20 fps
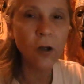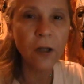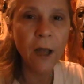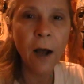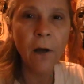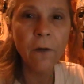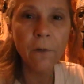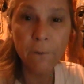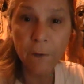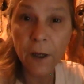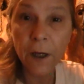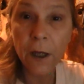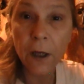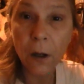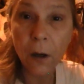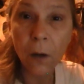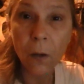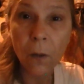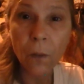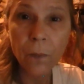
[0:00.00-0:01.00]
took down the
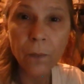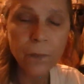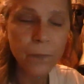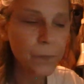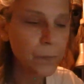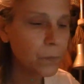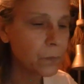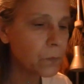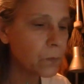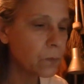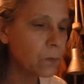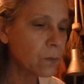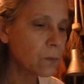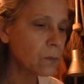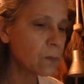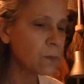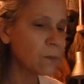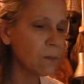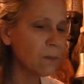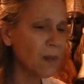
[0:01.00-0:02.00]
video.
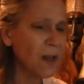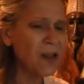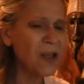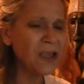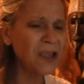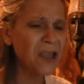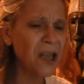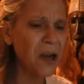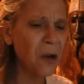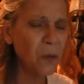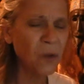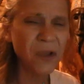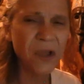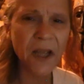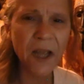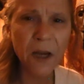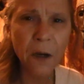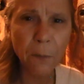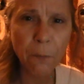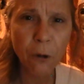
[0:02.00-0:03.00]
They said it
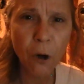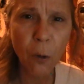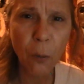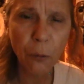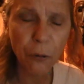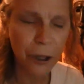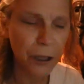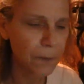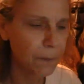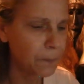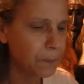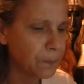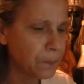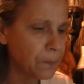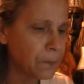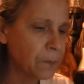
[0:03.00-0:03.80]
was inappropriate.